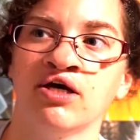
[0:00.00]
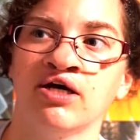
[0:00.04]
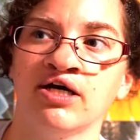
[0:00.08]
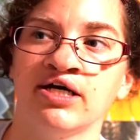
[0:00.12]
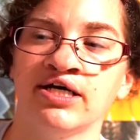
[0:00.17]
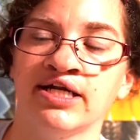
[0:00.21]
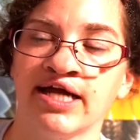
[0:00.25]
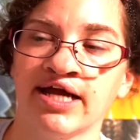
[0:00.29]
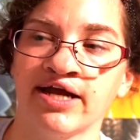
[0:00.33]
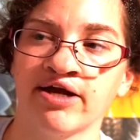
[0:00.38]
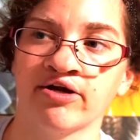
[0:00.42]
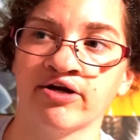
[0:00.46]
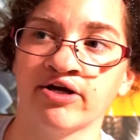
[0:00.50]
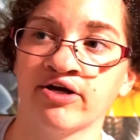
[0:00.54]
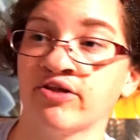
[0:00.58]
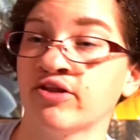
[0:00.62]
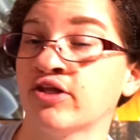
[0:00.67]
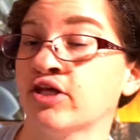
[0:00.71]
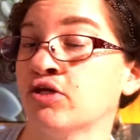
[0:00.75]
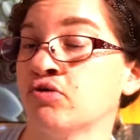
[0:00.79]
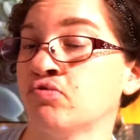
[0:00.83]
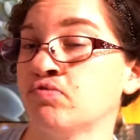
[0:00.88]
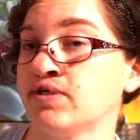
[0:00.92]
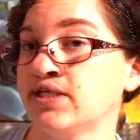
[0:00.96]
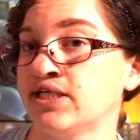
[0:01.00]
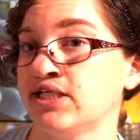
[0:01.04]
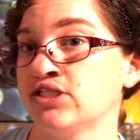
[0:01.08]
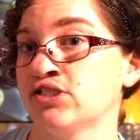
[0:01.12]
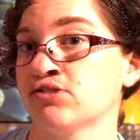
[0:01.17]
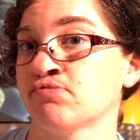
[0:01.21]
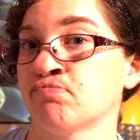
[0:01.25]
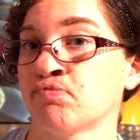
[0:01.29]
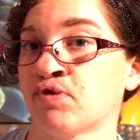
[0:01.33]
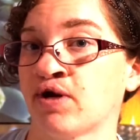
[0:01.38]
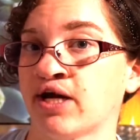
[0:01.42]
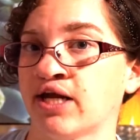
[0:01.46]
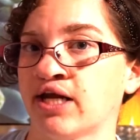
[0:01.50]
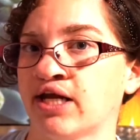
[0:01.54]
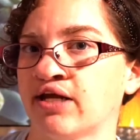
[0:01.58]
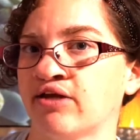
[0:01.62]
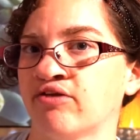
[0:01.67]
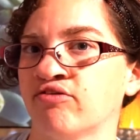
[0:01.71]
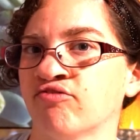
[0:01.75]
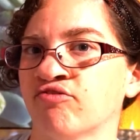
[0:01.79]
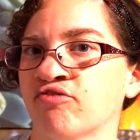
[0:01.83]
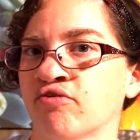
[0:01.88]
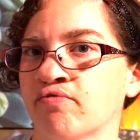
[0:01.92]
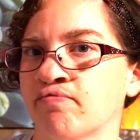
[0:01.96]
an area that you would need to bring it
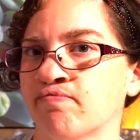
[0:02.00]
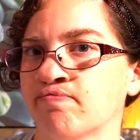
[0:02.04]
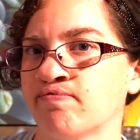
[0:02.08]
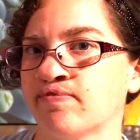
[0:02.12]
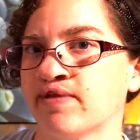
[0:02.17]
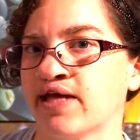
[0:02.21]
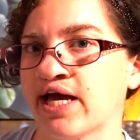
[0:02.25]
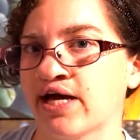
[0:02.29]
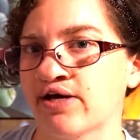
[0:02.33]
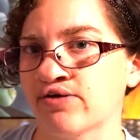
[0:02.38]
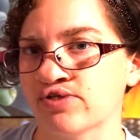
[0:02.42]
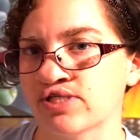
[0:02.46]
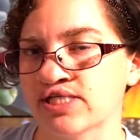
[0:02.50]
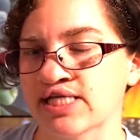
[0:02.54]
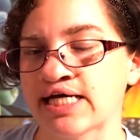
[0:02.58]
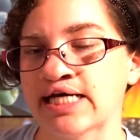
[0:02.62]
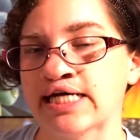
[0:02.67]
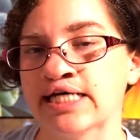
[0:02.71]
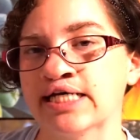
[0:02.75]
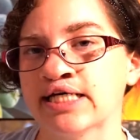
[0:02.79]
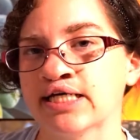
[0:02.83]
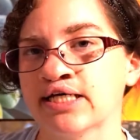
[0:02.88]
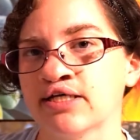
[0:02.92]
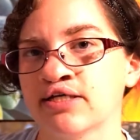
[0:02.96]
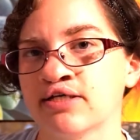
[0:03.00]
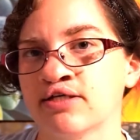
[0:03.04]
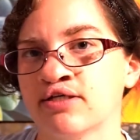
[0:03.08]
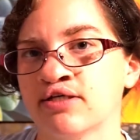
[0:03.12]
in from the outside